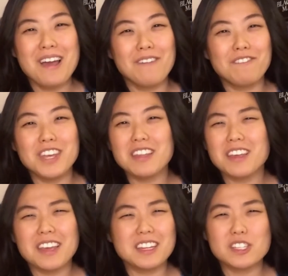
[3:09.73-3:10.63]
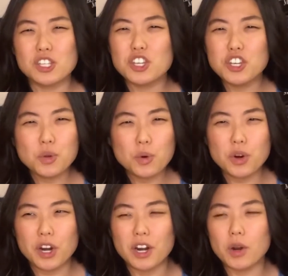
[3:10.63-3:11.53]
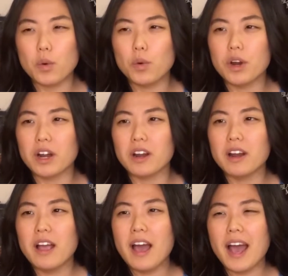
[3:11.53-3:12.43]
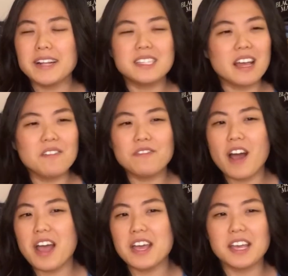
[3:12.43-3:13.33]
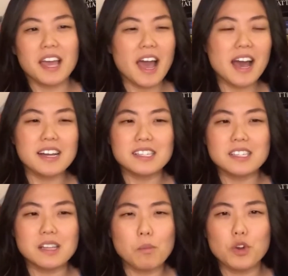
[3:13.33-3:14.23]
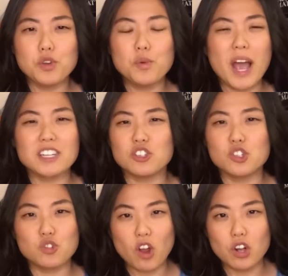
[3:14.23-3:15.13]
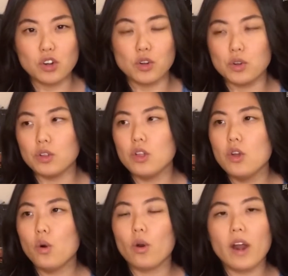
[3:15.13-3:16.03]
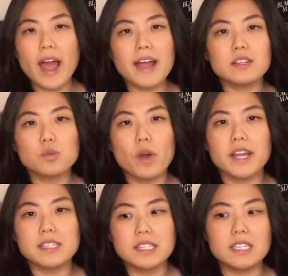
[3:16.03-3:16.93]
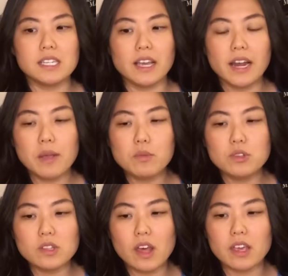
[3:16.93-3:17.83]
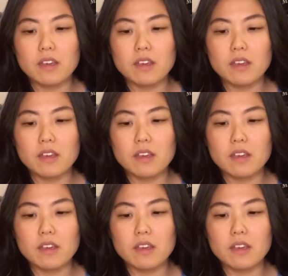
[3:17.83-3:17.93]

feeling insecure or identifying as someone who had to struggle or X, Y, and Z. And I was like,